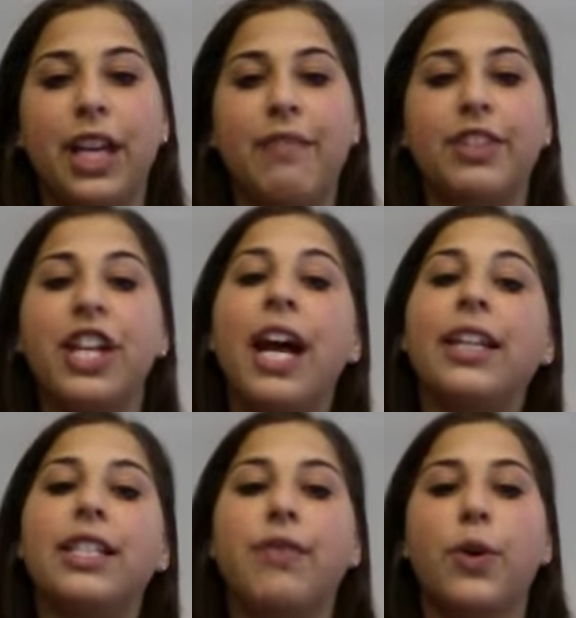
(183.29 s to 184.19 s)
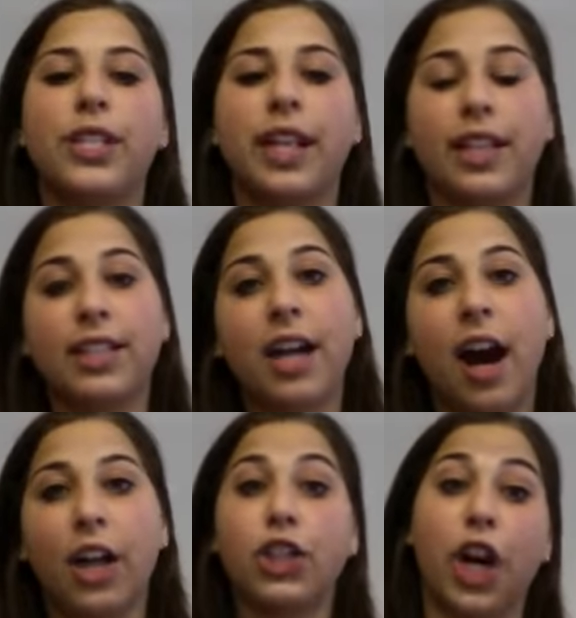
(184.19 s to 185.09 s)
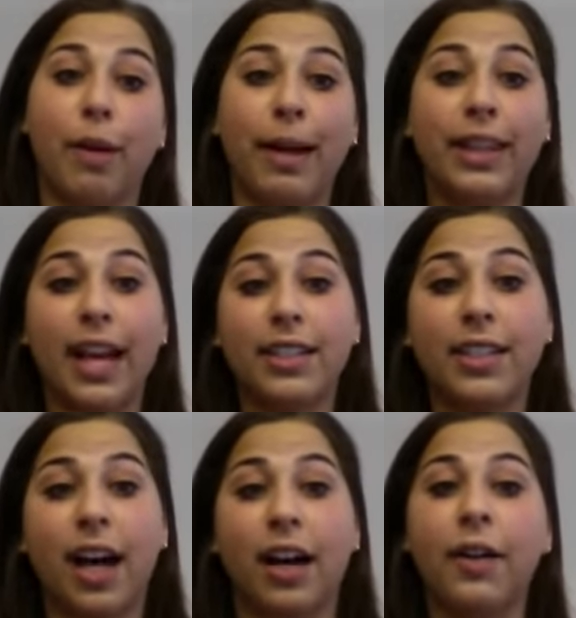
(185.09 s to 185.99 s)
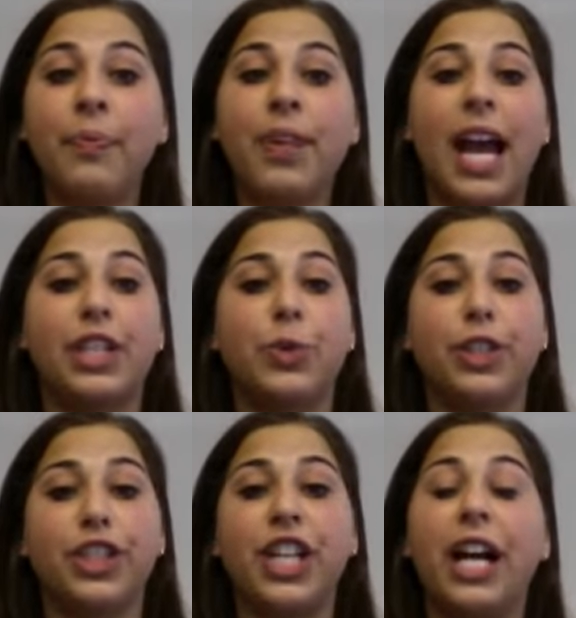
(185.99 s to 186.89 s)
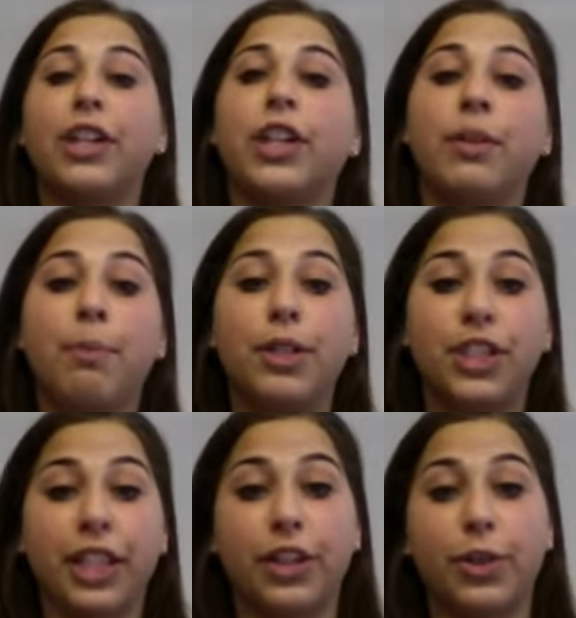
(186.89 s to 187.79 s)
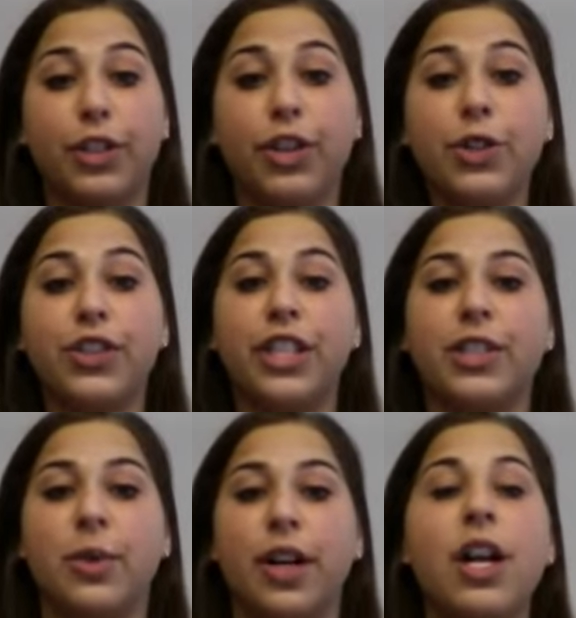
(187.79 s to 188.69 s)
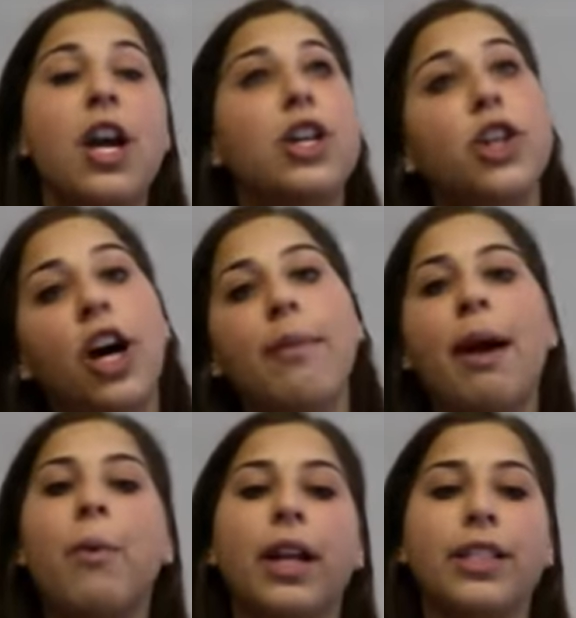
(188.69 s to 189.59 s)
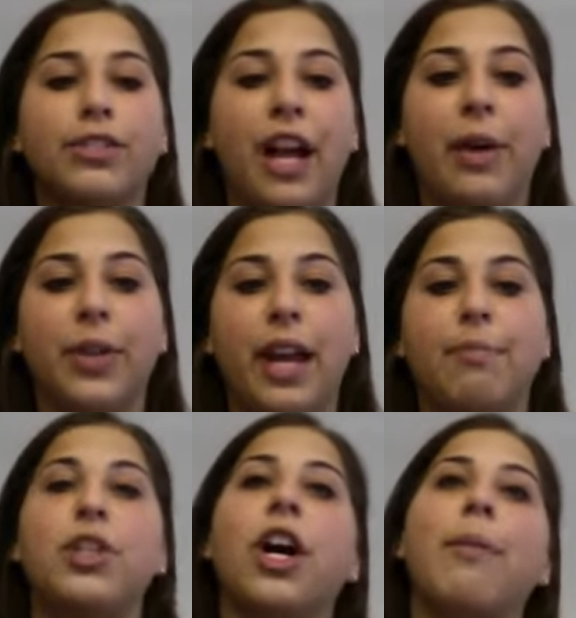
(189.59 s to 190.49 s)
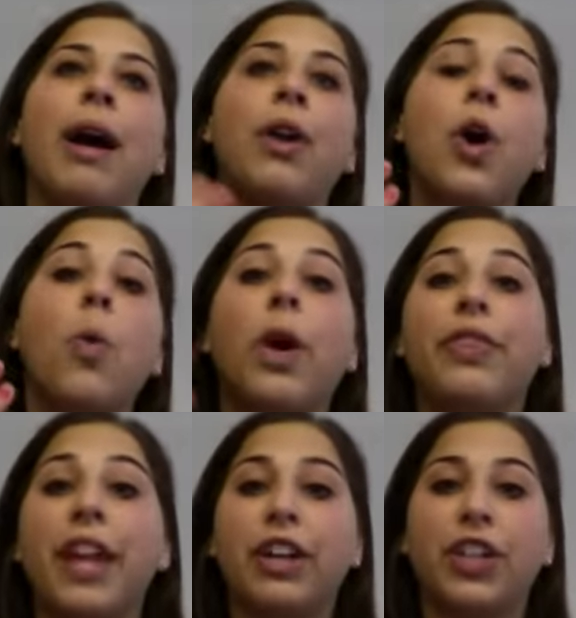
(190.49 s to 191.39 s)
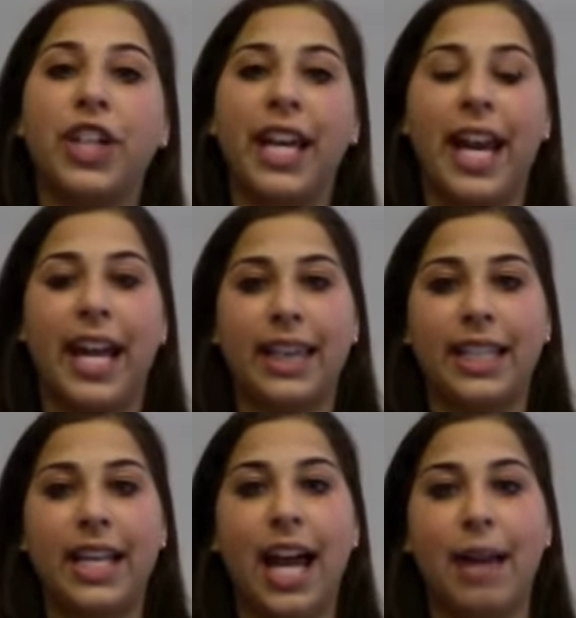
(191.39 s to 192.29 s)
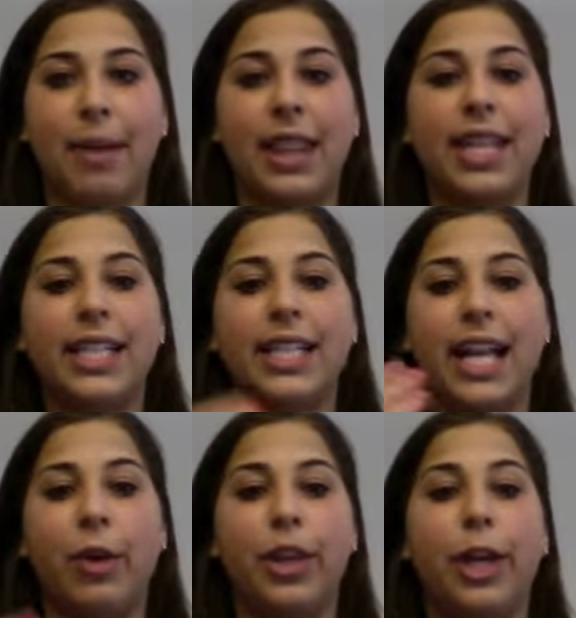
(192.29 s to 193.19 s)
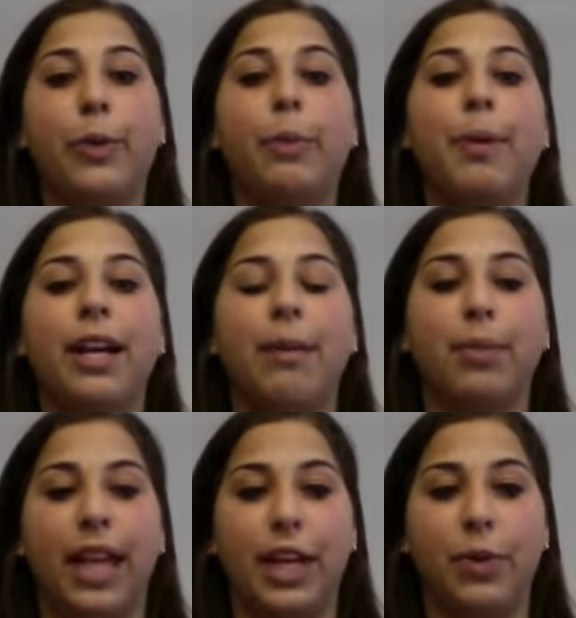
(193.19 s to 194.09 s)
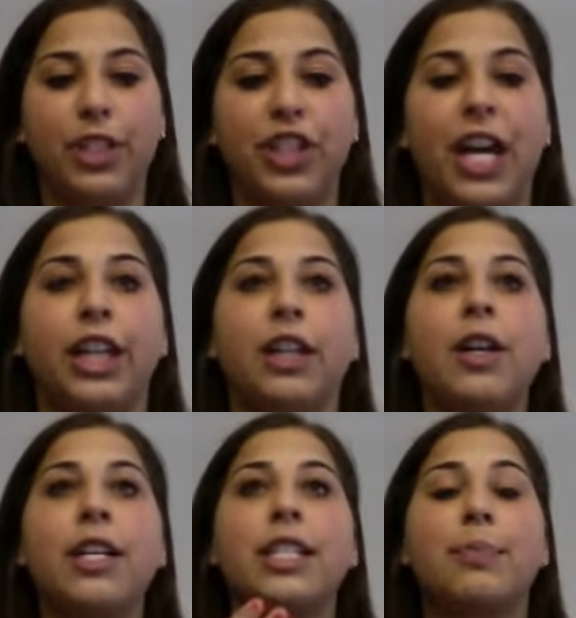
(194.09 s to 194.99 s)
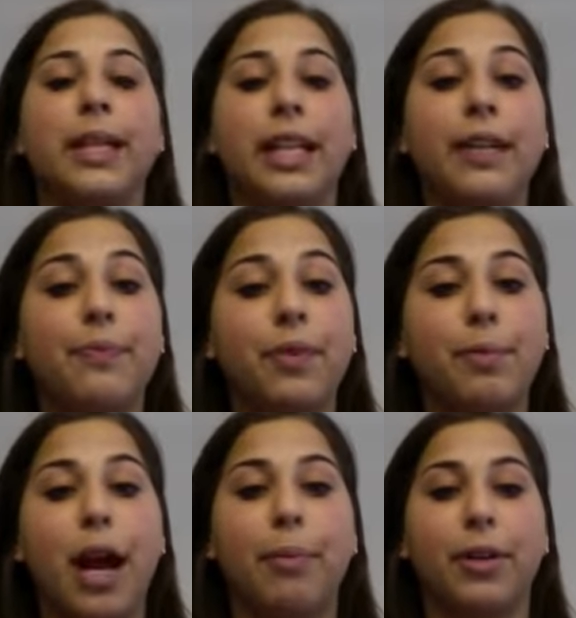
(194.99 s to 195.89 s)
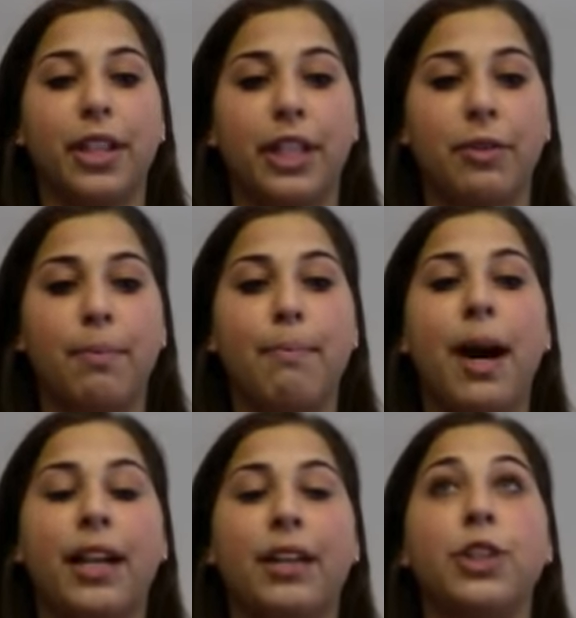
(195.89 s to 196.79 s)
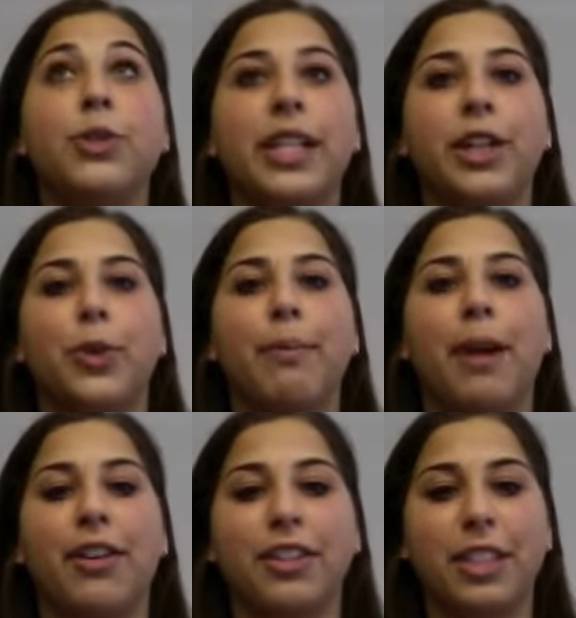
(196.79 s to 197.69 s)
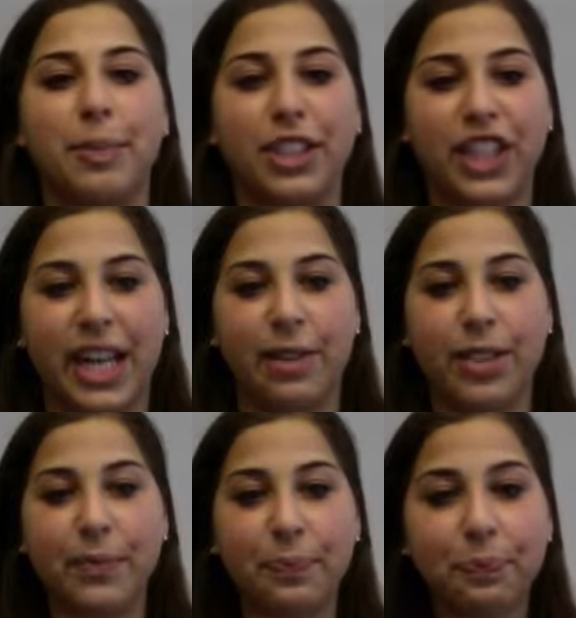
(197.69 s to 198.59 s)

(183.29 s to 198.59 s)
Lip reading: If a child is focused on the doll, talk about that doll. As you and your child are pushing through the grocery store, talk about what's around them, talk about what they're looking at the time, and this is how they will pick up language and speak properly using your modeled speech sounds.